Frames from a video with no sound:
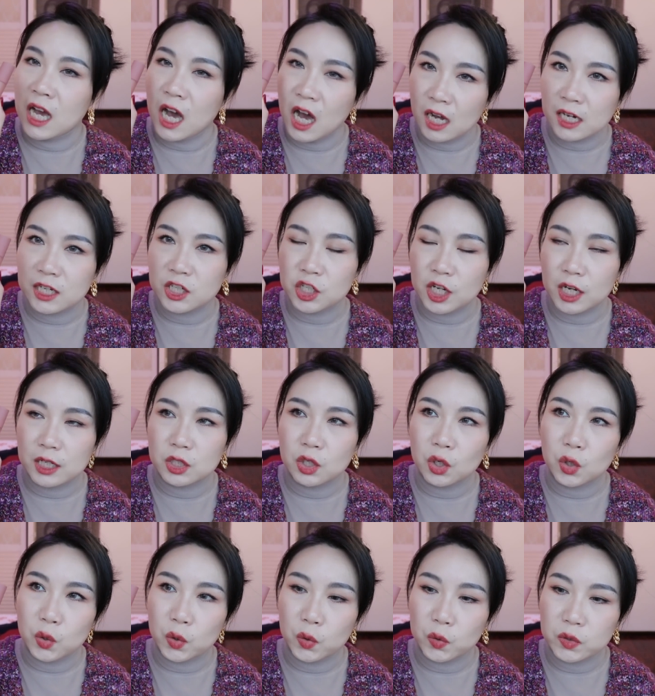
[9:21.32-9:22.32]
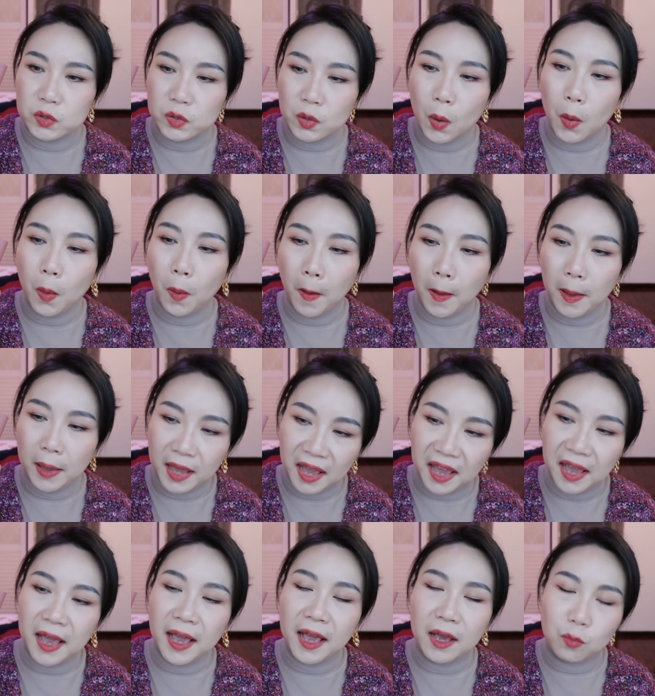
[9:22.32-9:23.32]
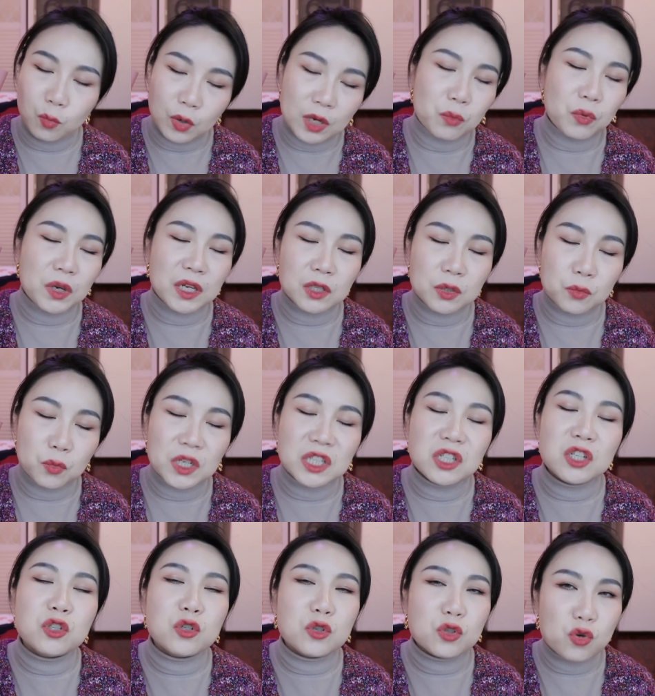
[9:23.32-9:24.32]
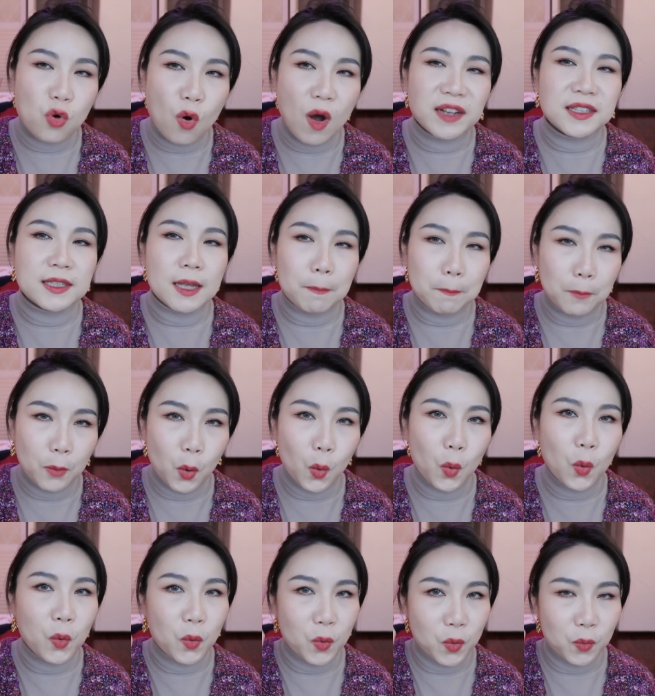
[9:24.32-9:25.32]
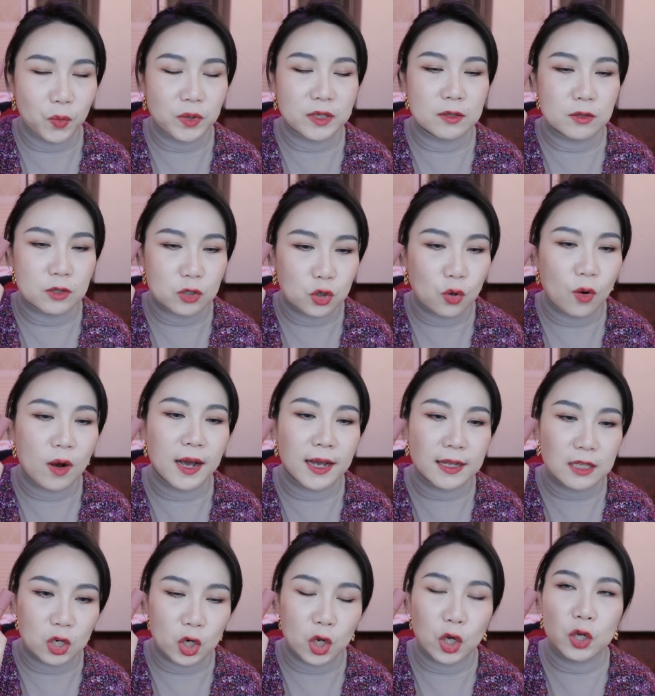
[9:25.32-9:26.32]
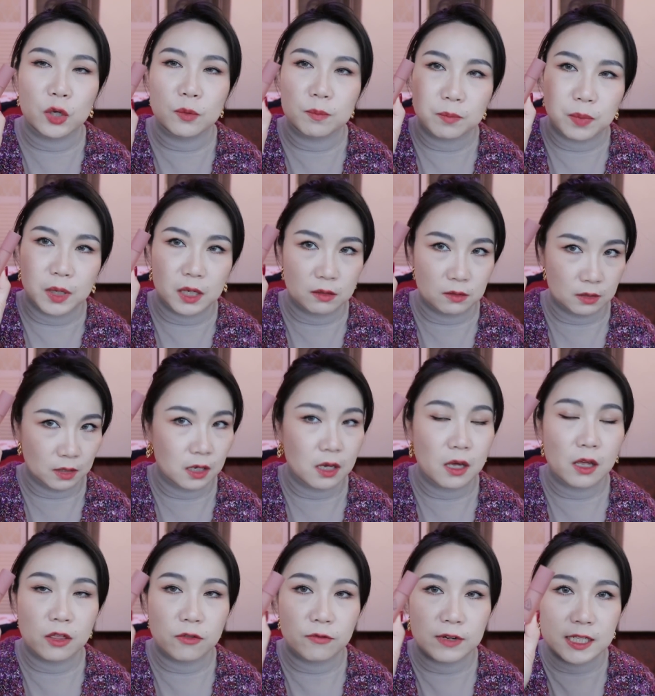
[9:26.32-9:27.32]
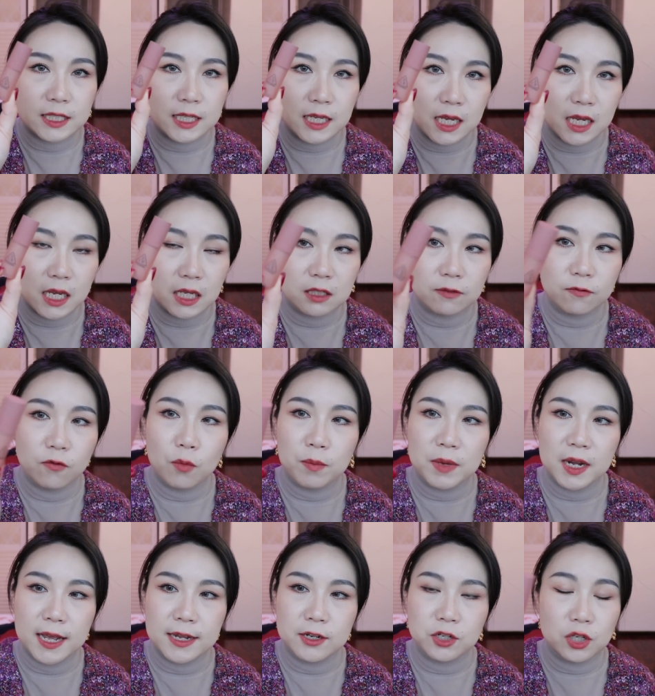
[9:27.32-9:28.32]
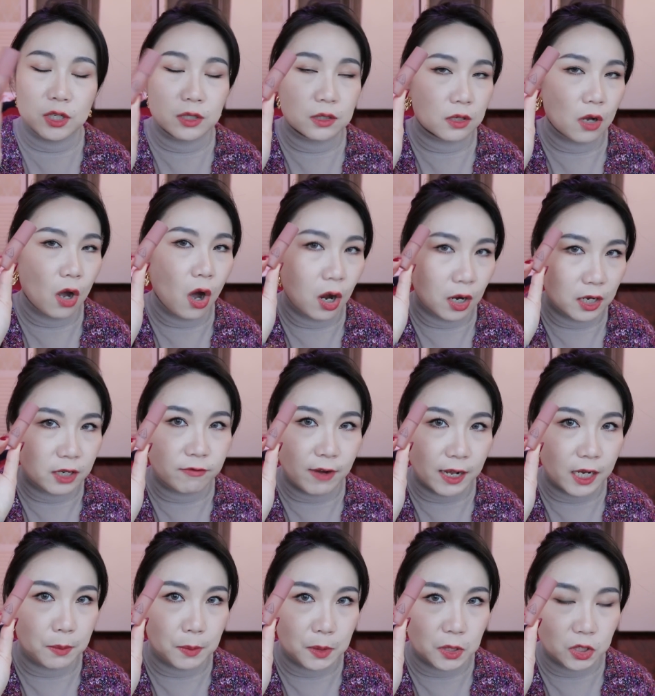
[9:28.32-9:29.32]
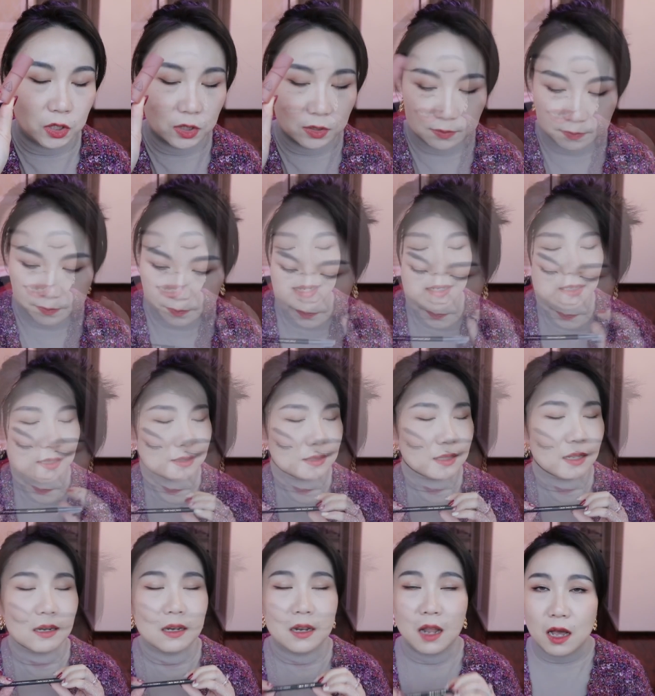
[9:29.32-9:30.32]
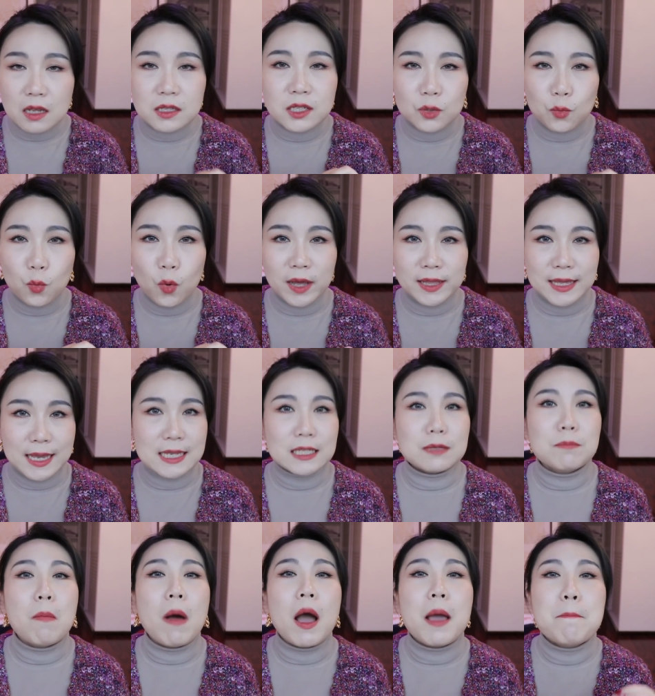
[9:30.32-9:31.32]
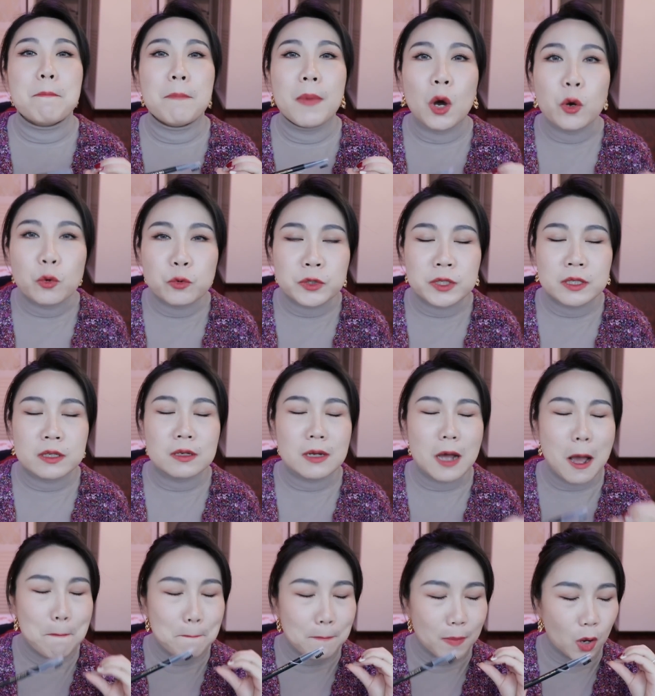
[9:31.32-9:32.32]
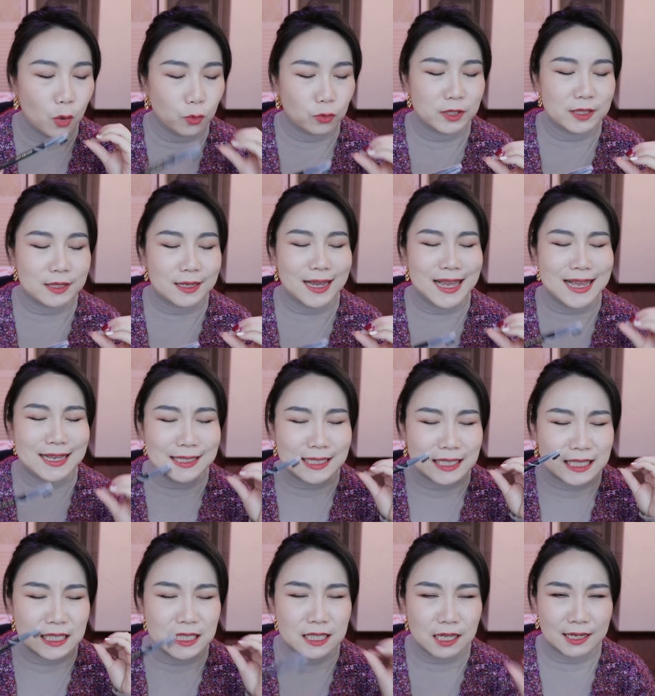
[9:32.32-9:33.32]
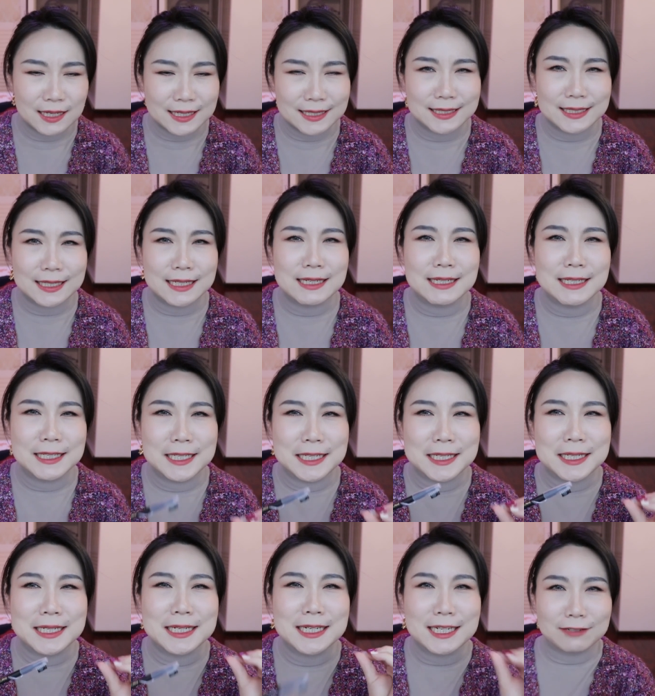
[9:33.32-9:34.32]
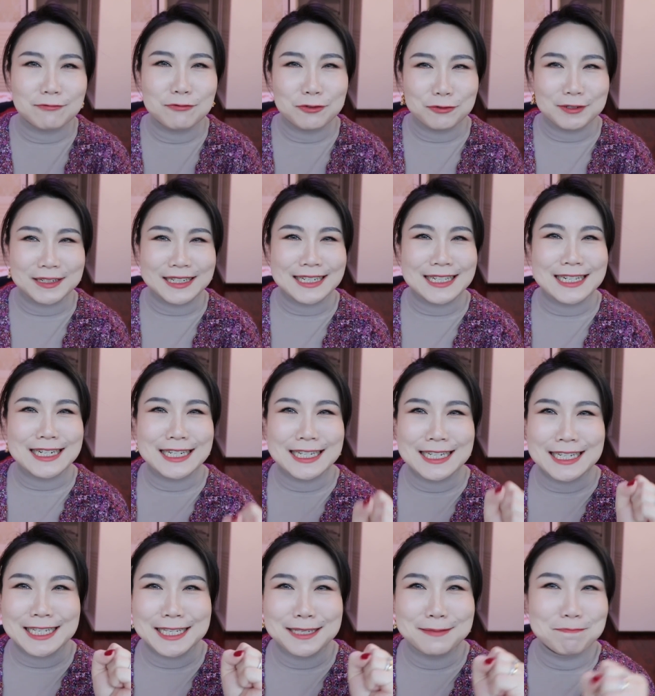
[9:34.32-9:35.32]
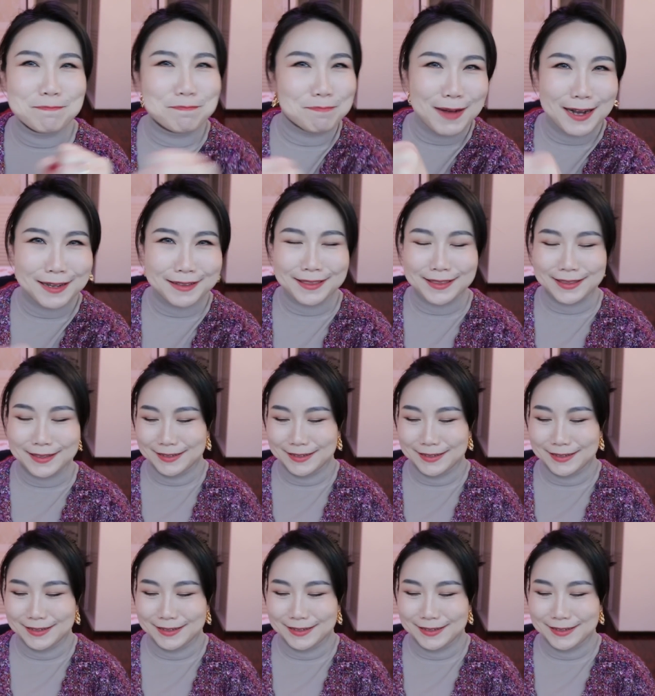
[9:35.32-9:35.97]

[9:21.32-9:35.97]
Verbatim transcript: eyeshadows, yeah, we, we, we need to try some more. We need to try and learn. But 3CE's formulation, highly recommend. The last one is my most, most exciting discovery last month.